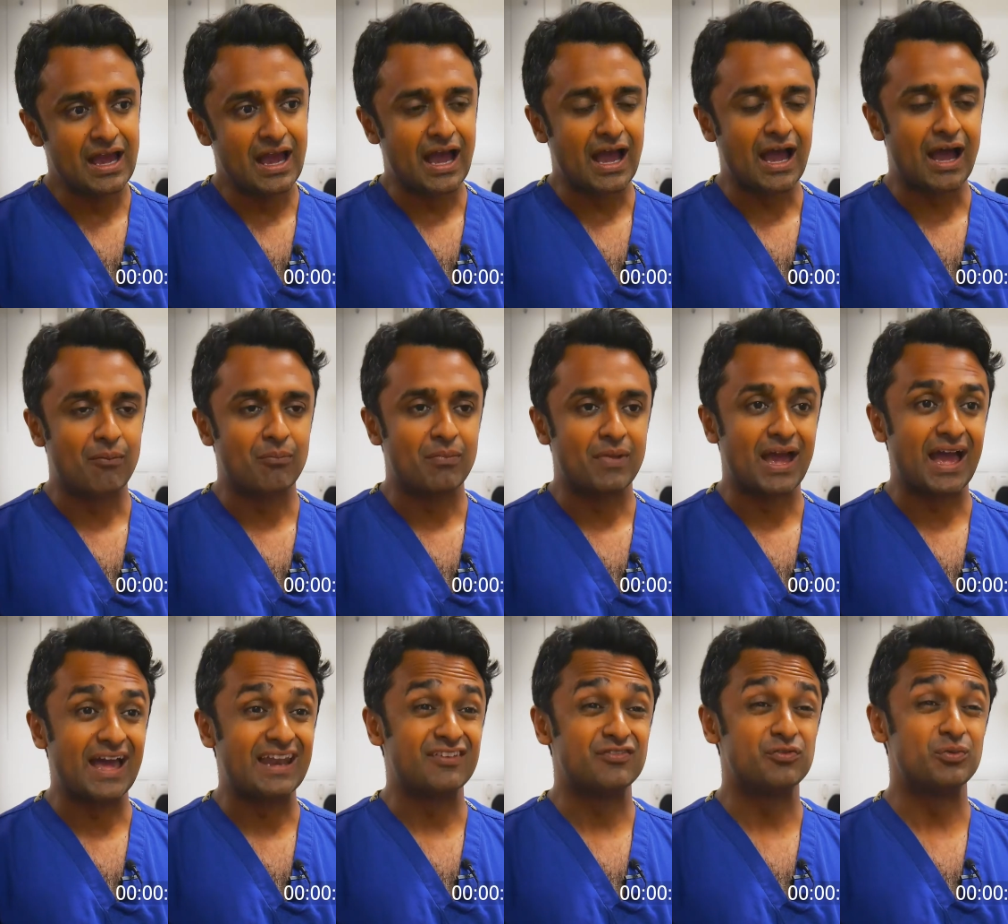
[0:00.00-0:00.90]

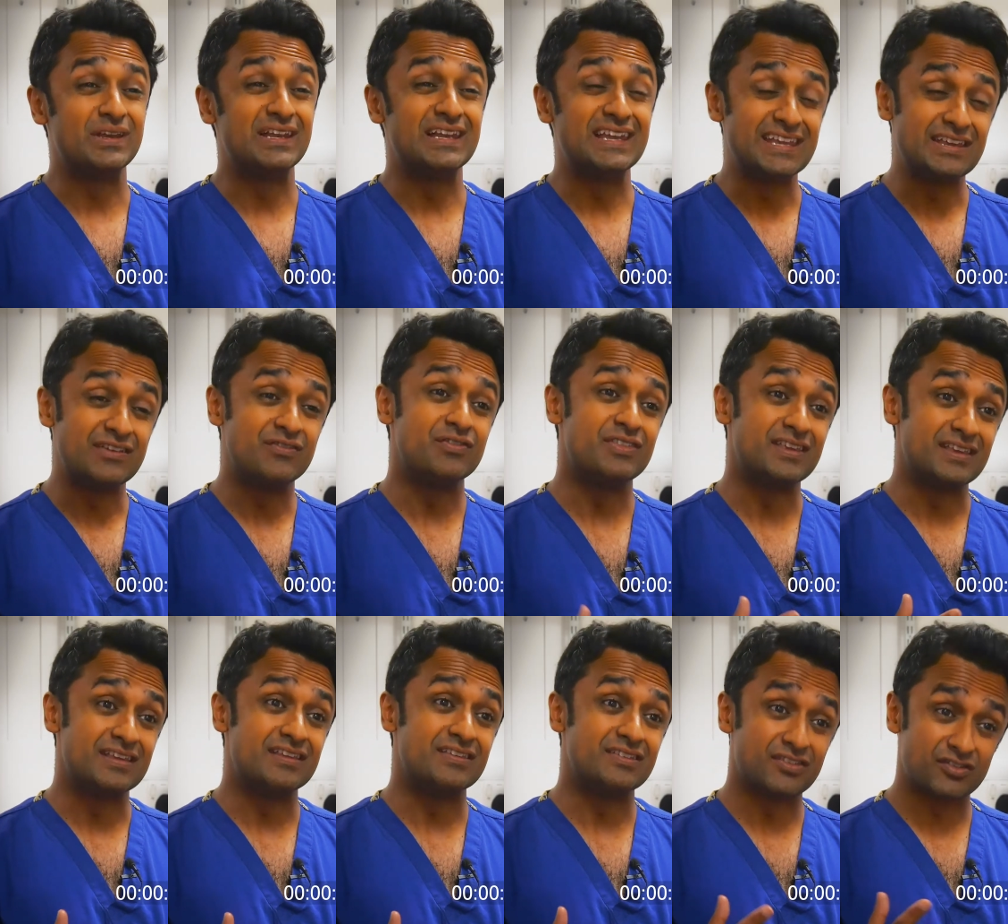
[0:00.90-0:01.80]
And if we leave
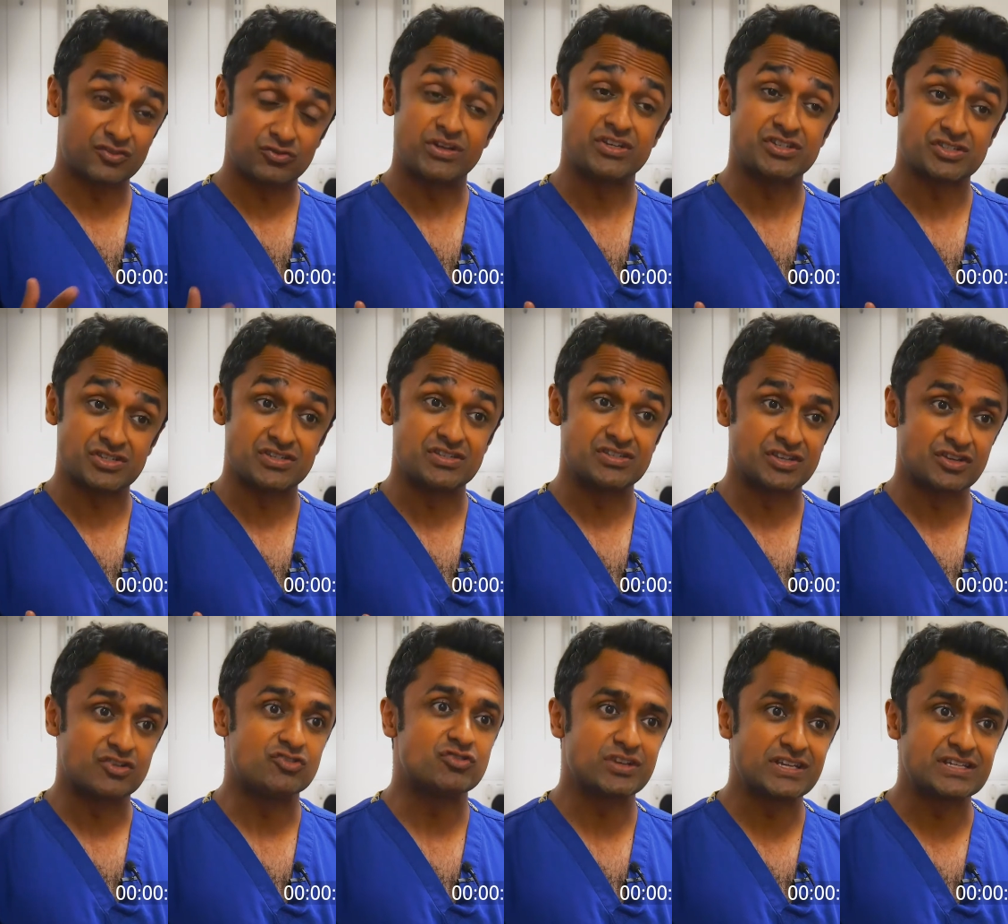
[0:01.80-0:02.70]
these strictures
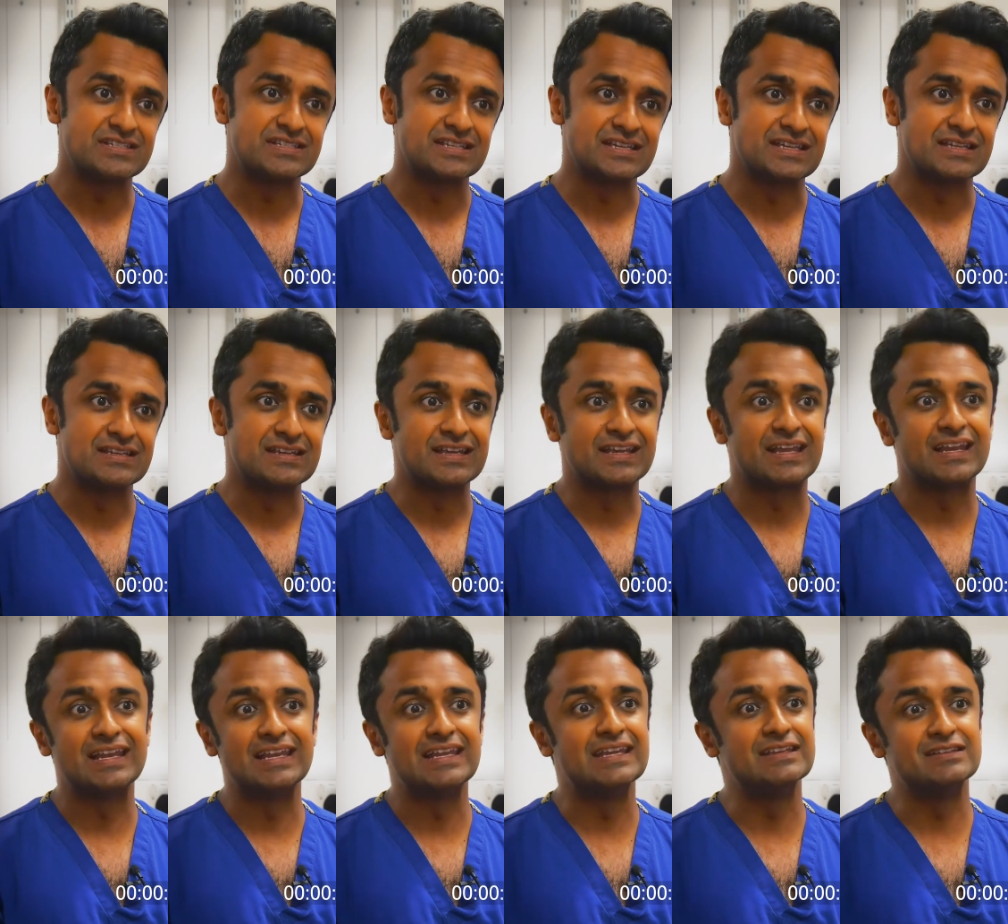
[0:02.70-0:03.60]
untreated, it
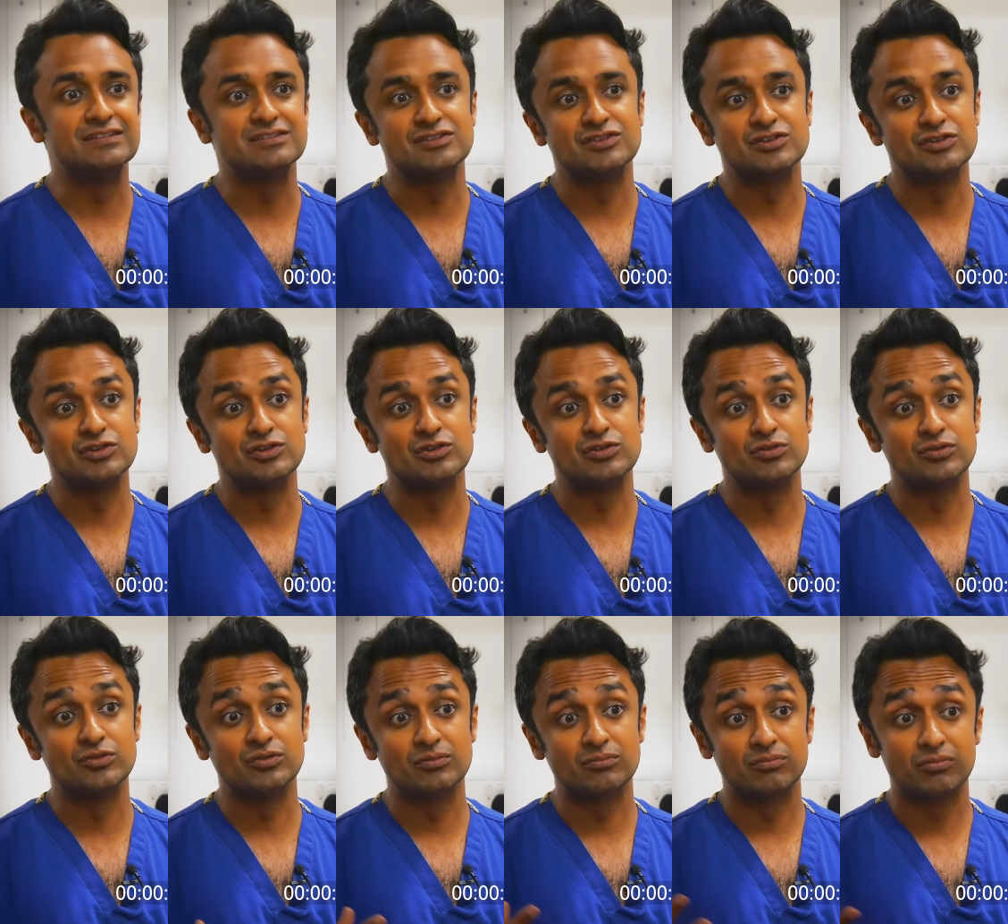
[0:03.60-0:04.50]
can lead to
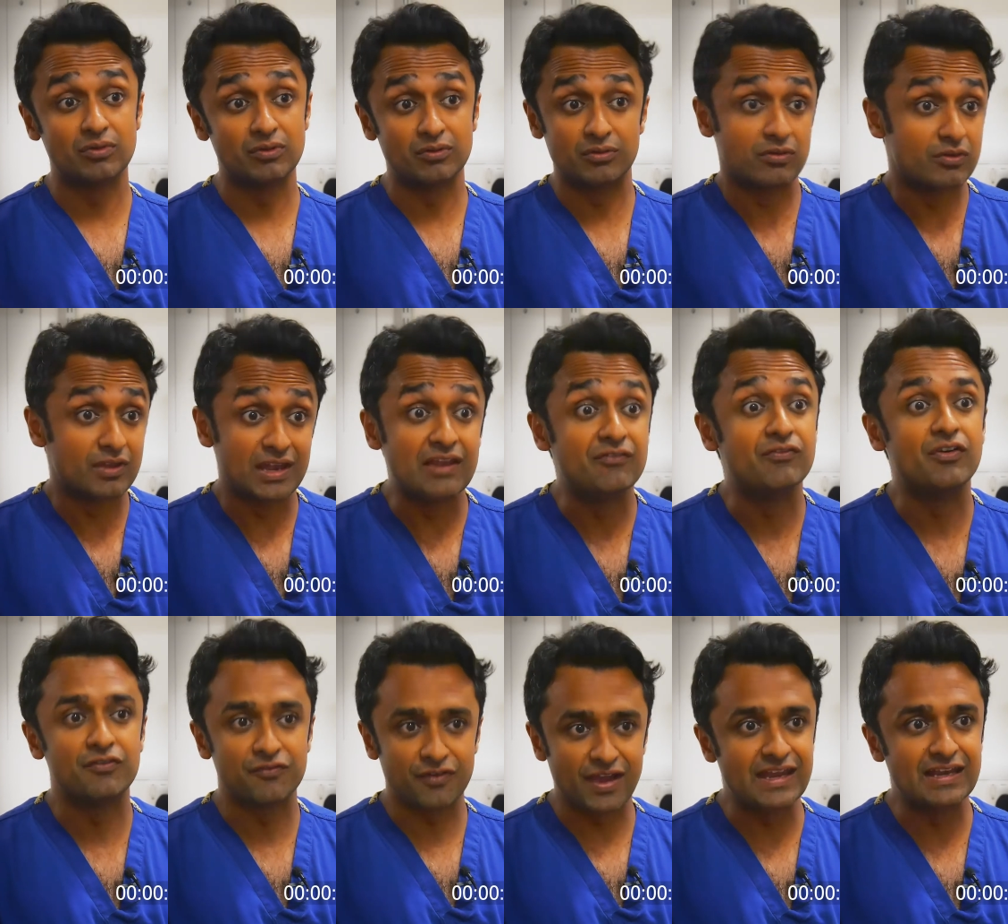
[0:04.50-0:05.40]
the liver
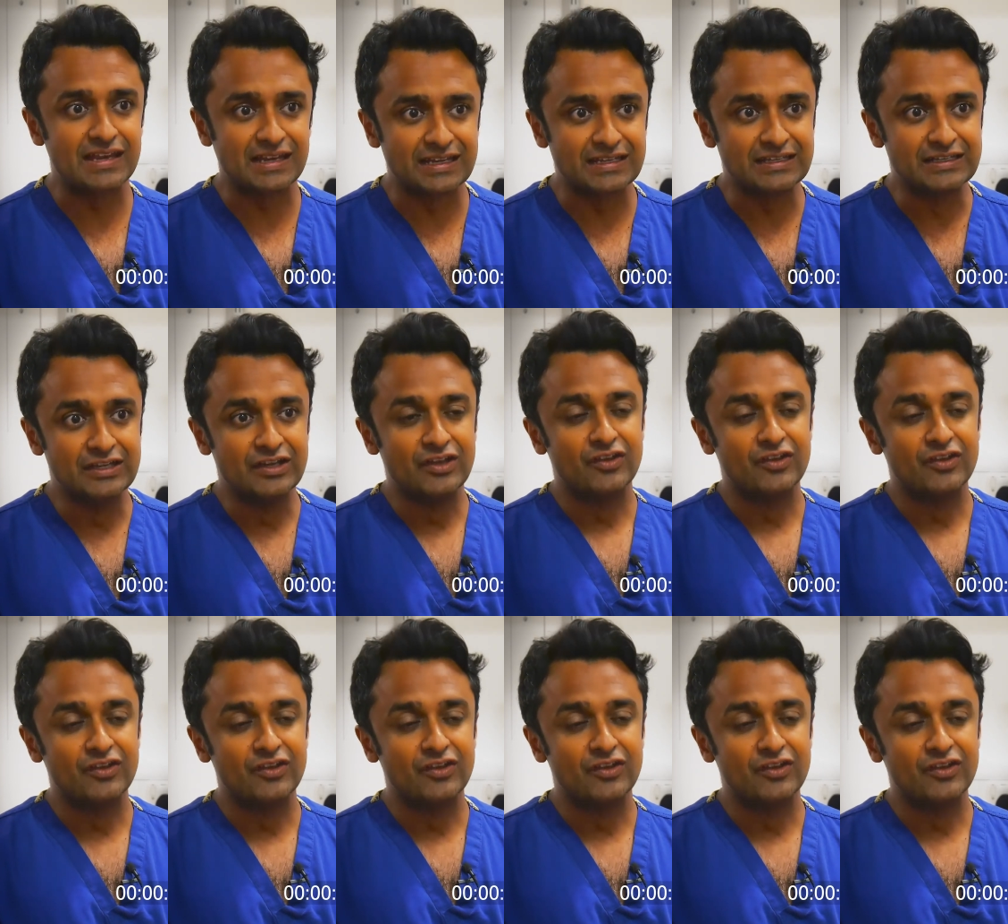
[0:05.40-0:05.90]
failing.